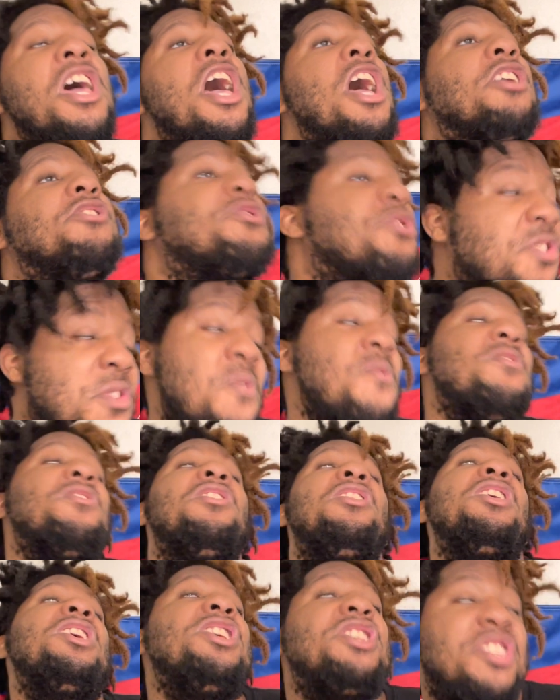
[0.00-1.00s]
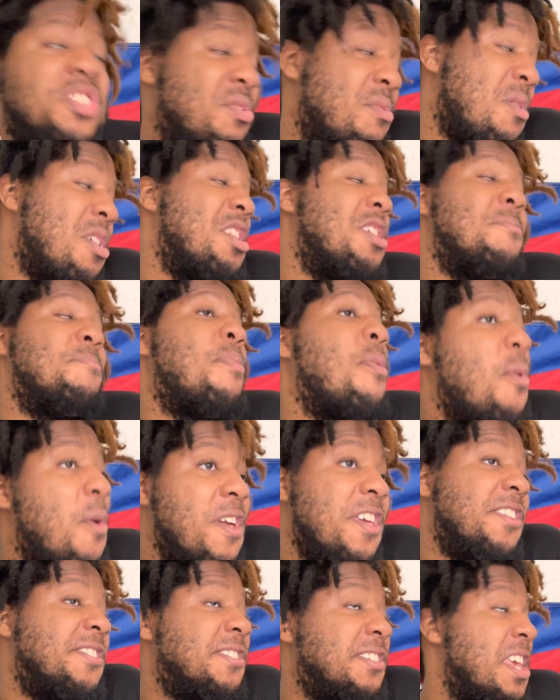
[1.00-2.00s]
has scored at least 20
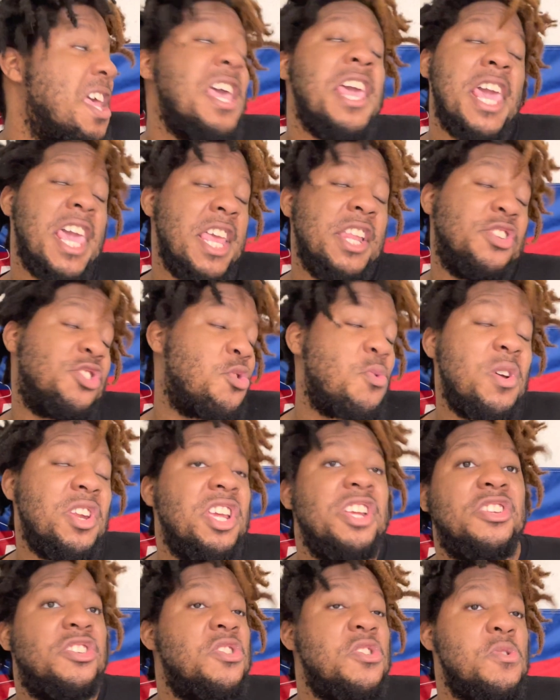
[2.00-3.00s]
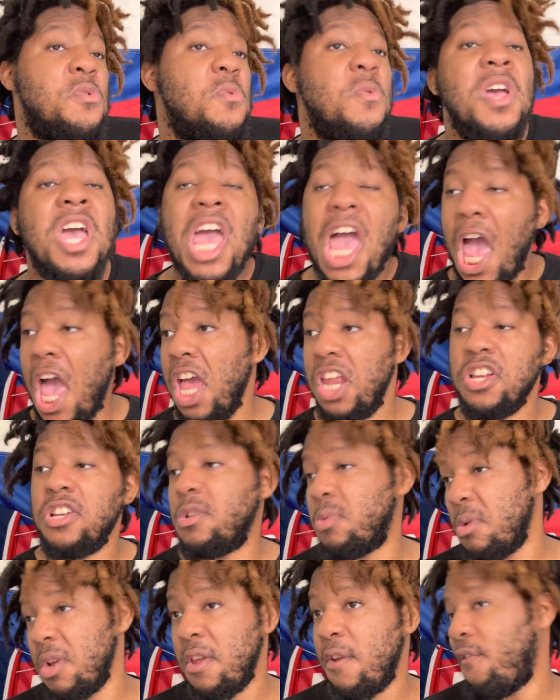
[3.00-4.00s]
points in 22 out of
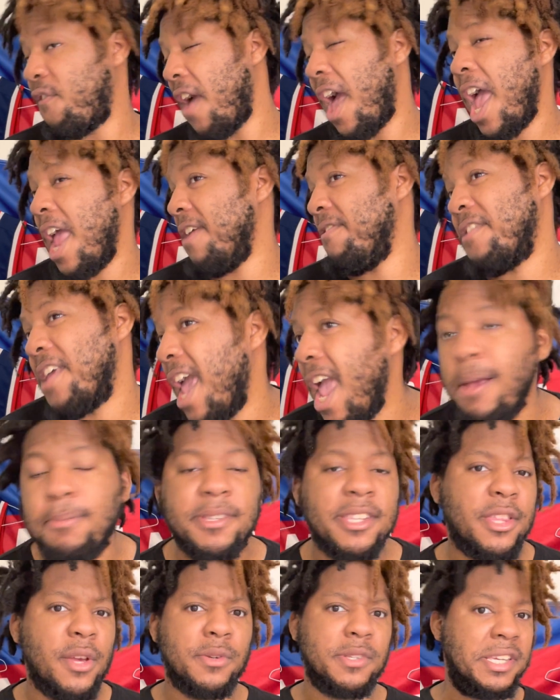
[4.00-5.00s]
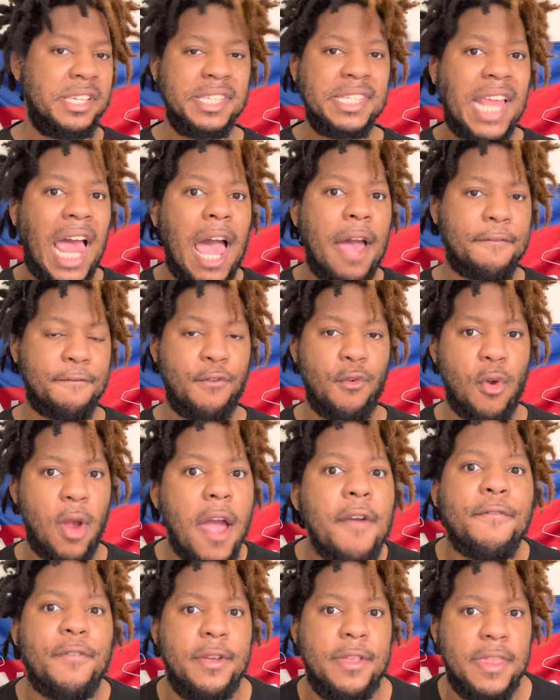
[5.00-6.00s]
25 games. There's a stat for
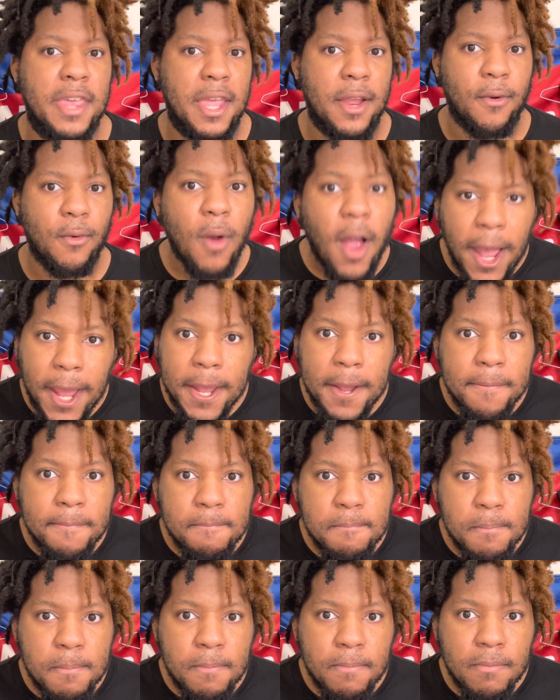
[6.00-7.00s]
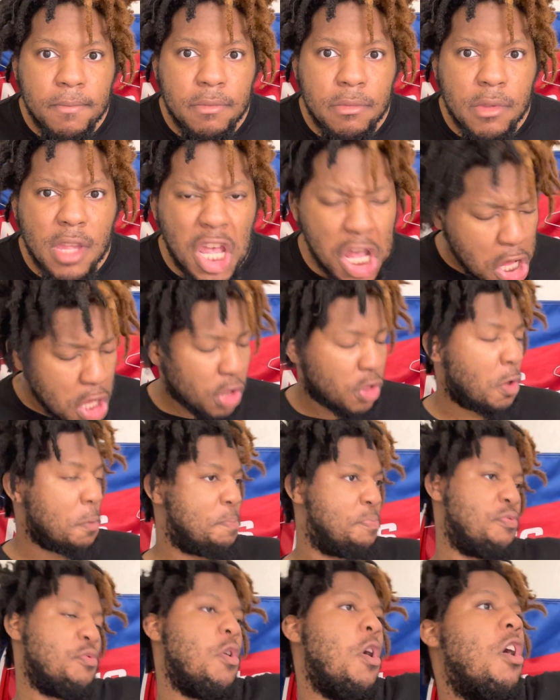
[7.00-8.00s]
everything, right?
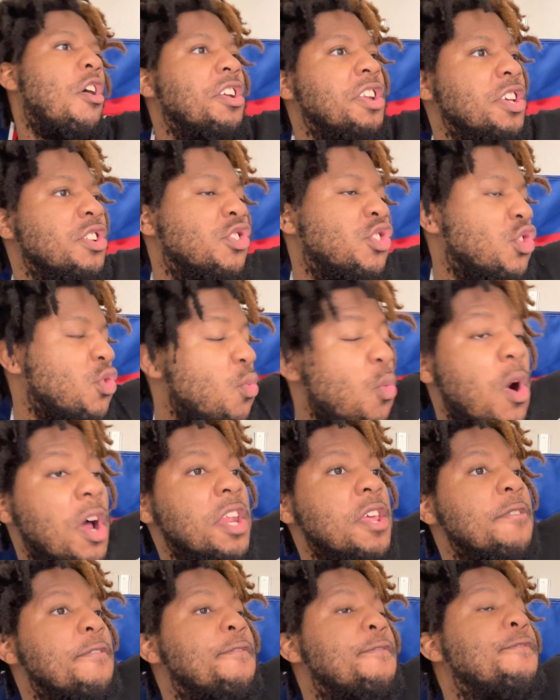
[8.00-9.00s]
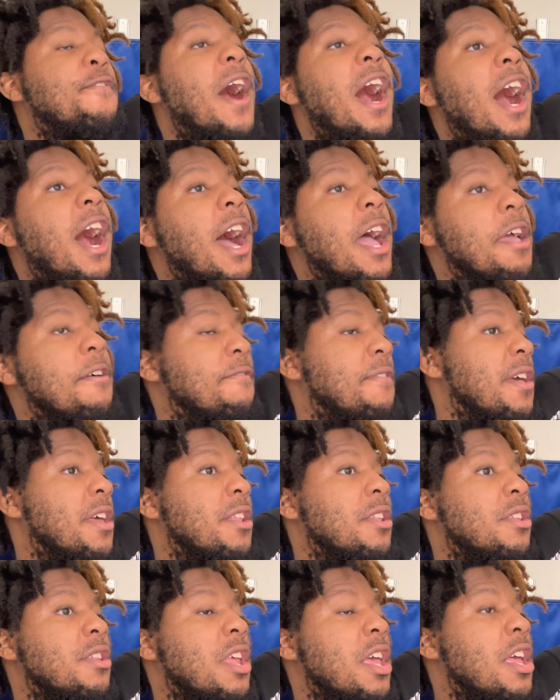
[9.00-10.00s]
LeBron is 25
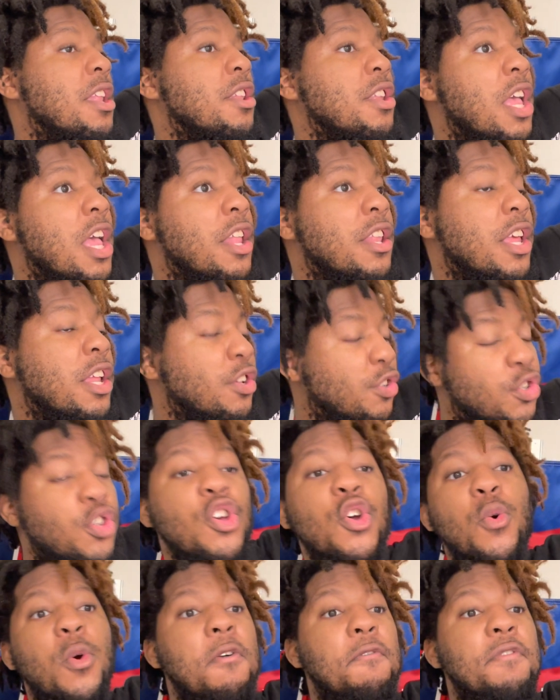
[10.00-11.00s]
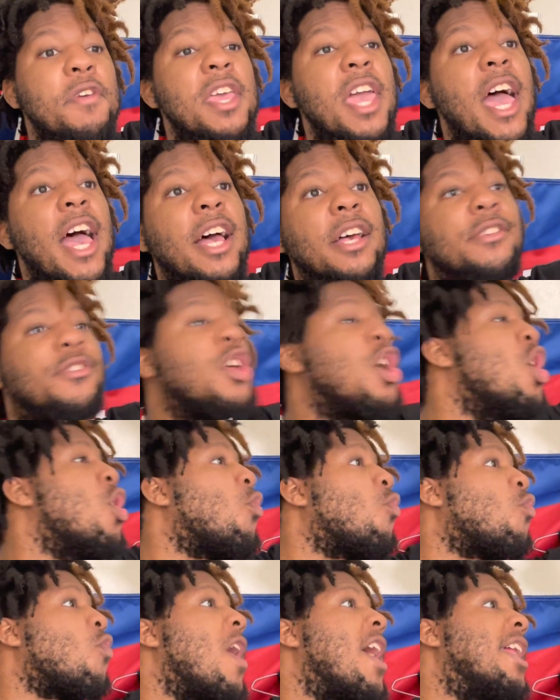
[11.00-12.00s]
and 2 if he has
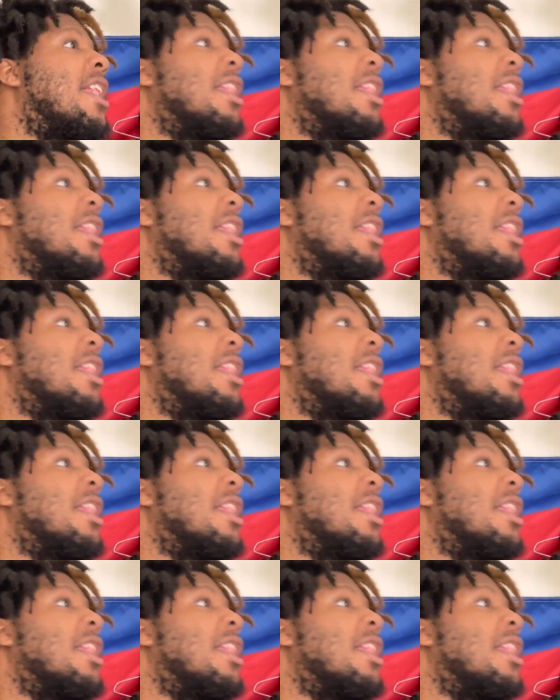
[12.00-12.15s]
red